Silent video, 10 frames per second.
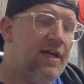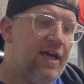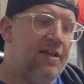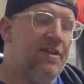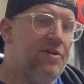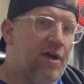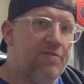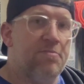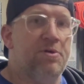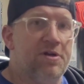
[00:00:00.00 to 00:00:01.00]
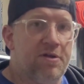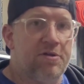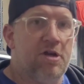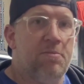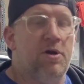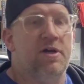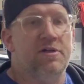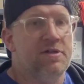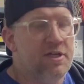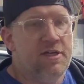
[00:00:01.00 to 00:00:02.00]
and then you have to put another cup on.
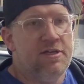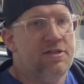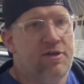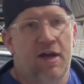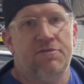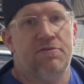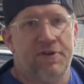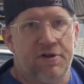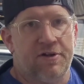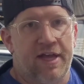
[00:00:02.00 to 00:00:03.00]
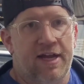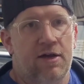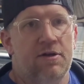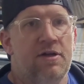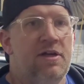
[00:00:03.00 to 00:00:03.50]
You have to figure that out.